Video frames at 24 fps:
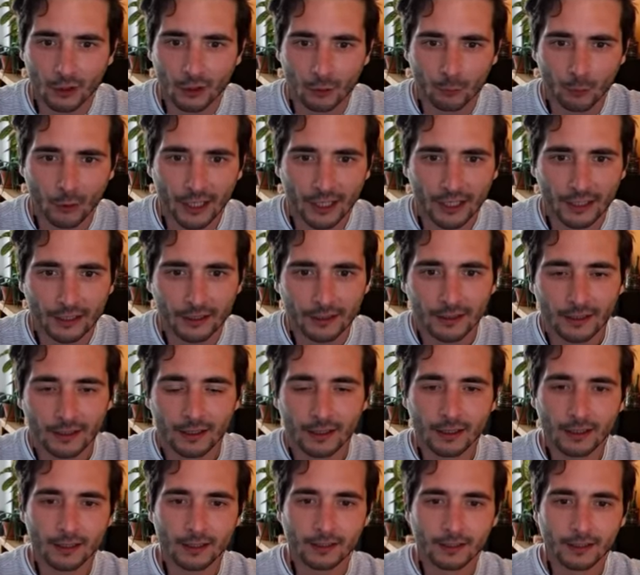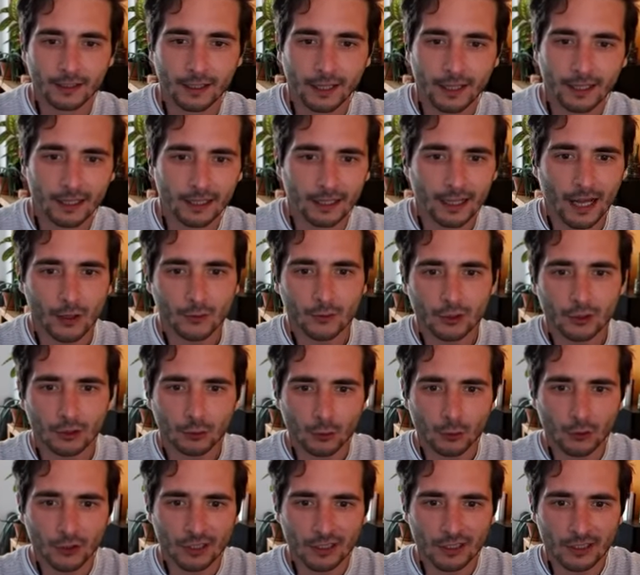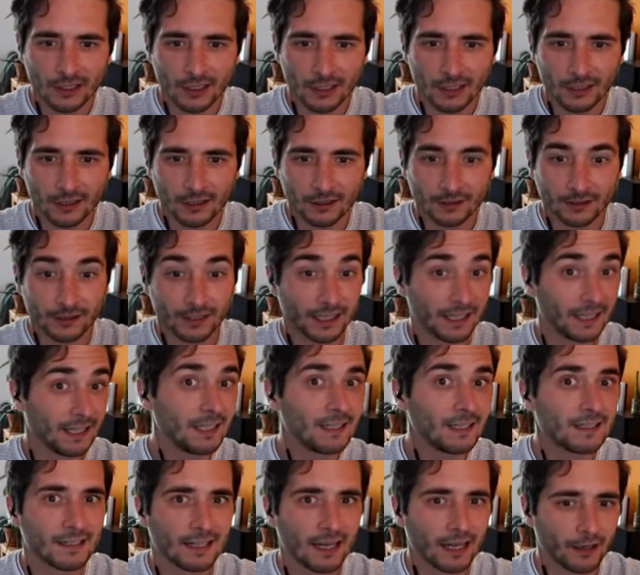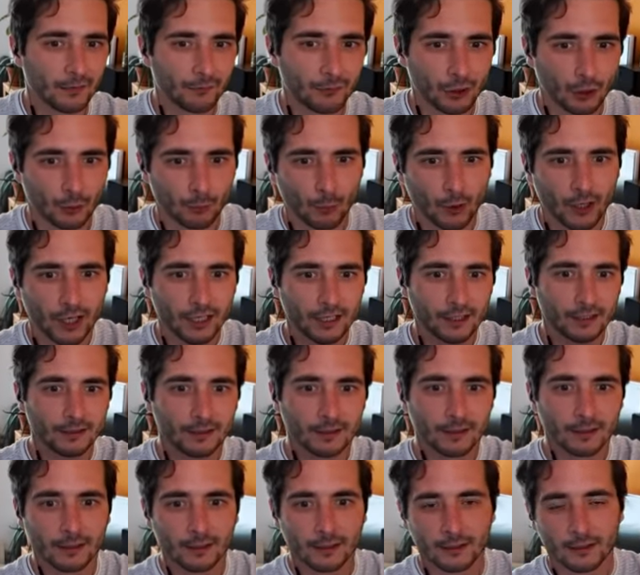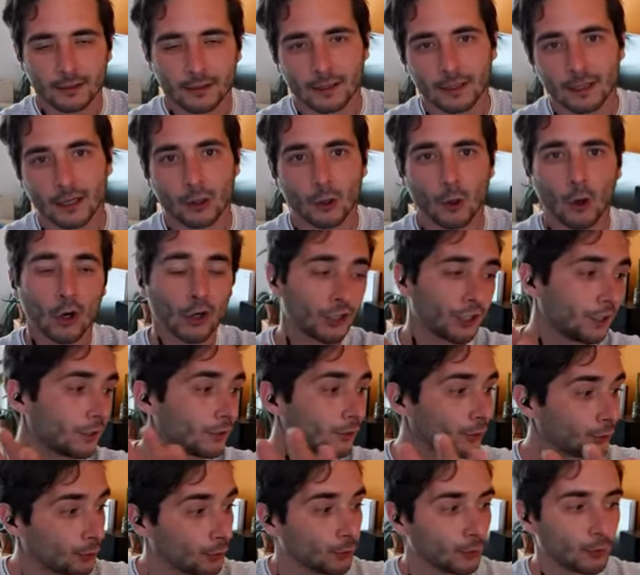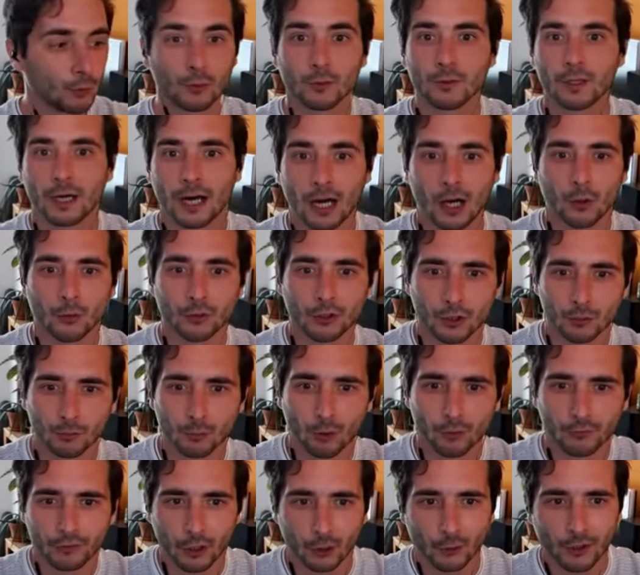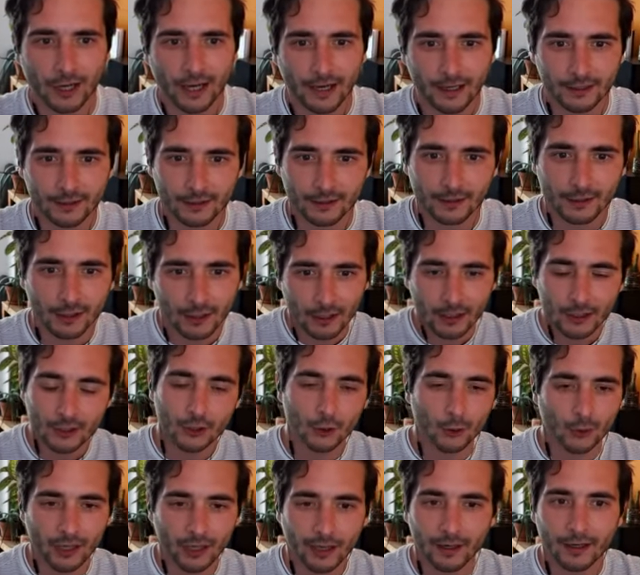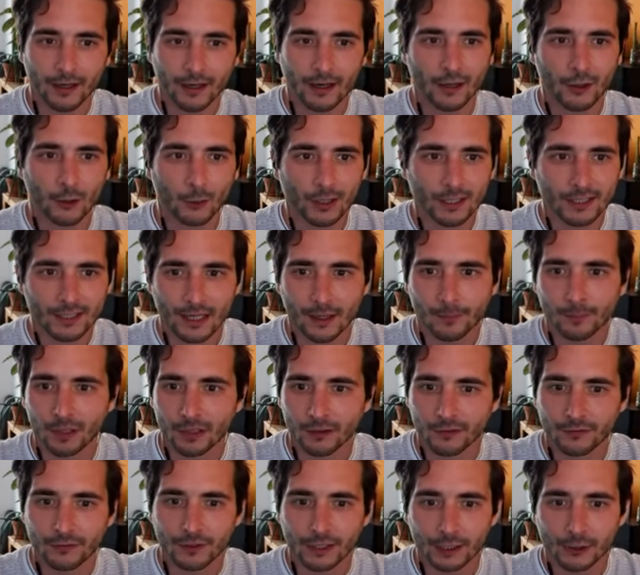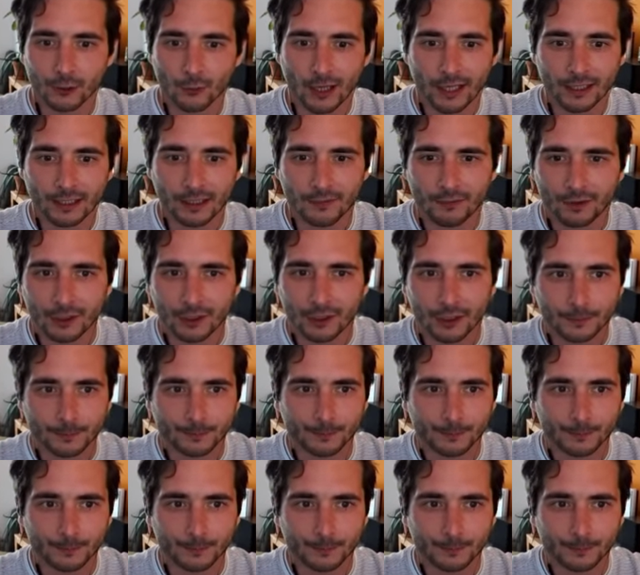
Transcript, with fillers: brain, and allows you to see the inside of your brain according to how you move your hand. So again, another example of interactivity.